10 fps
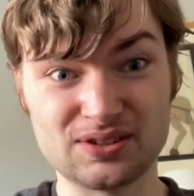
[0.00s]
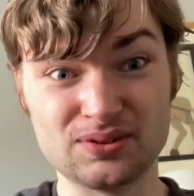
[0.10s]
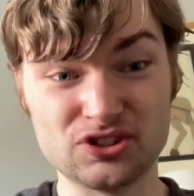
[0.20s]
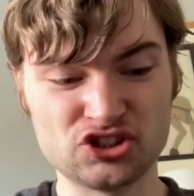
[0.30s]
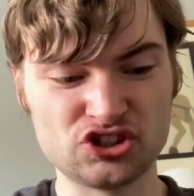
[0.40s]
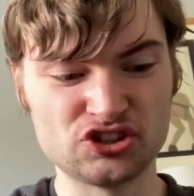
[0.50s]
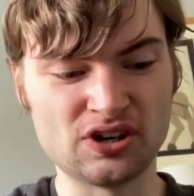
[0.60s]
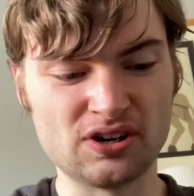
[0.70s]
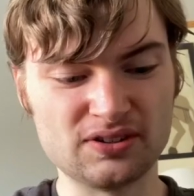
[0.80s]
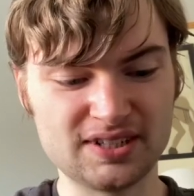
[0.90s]

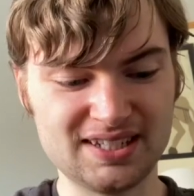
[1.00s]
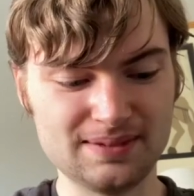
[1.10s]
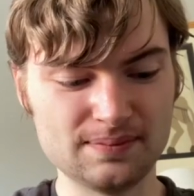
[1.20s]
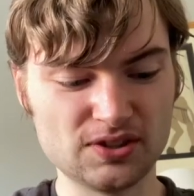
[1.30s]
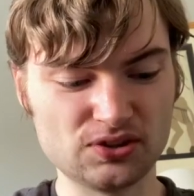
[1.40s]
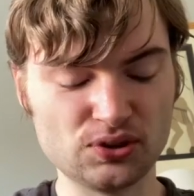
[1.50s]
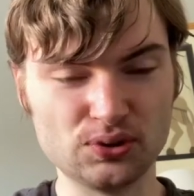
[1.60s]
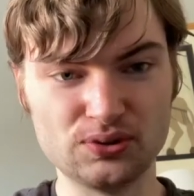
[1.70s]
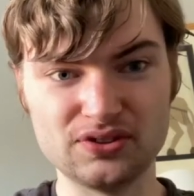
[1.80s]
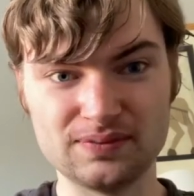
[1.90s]
Shani
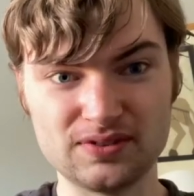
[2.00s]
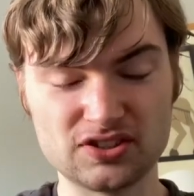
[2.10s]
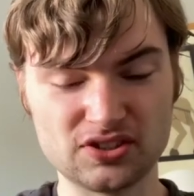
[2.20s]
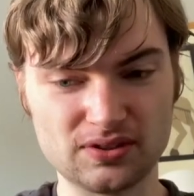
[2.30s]
could, so